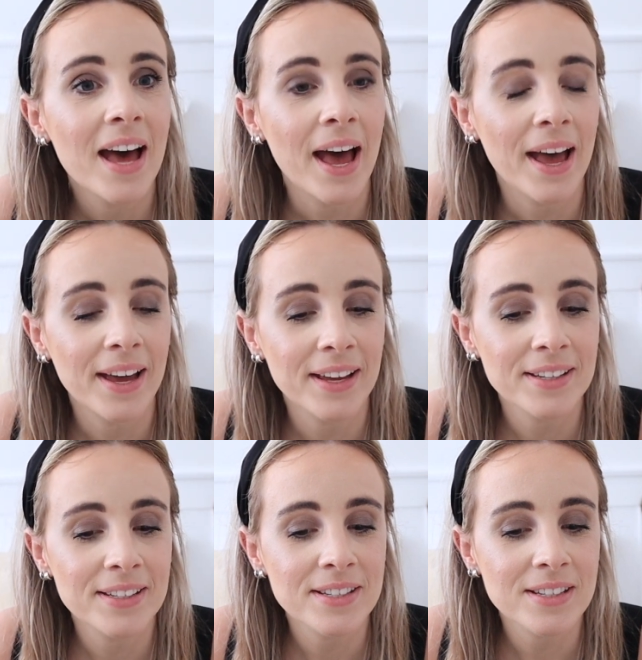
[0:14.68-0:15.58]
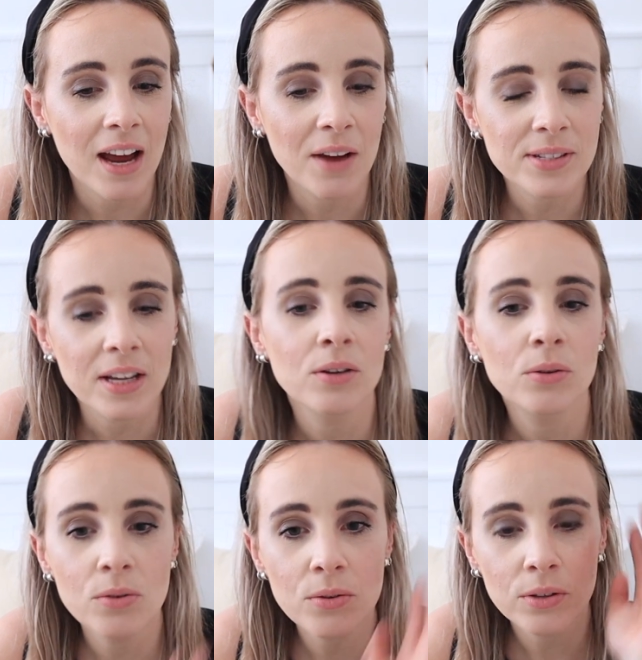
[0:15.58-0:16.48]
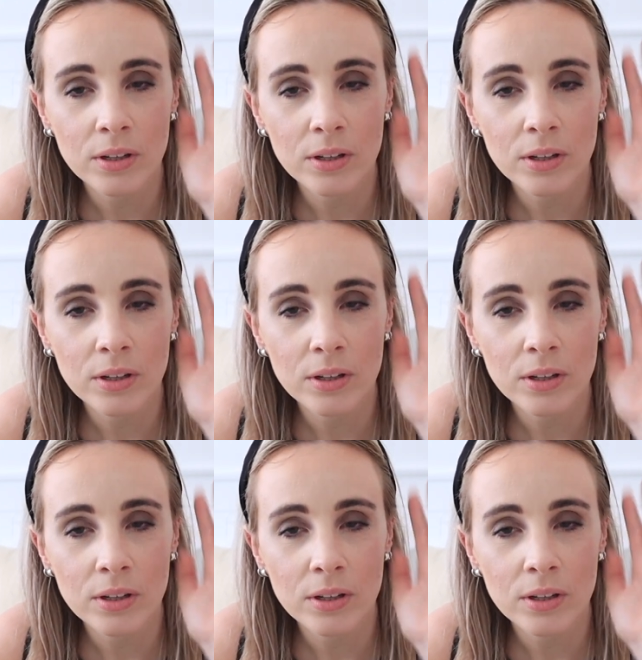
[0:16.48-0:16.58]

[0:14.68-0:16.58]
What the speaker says: and I was like, cool,